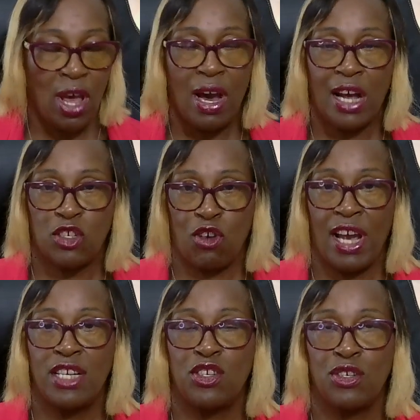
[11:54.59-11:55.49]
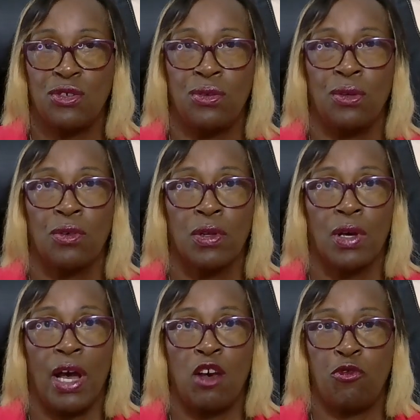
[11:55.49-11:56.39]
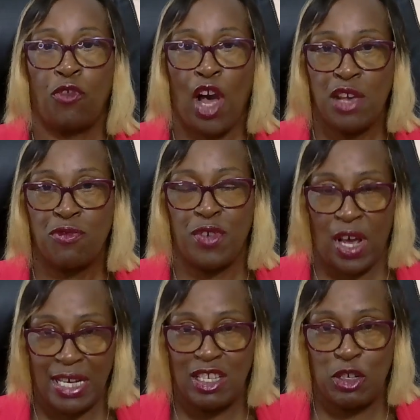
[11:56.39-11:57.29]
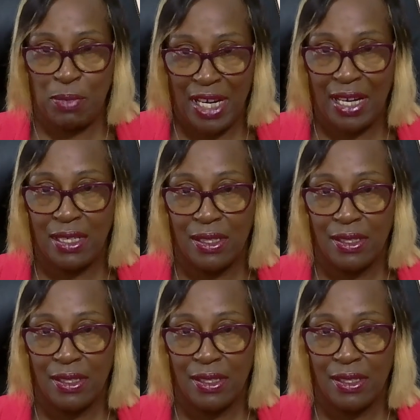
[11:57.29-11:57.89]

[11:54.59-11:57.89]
I try and do uh, five ninety minute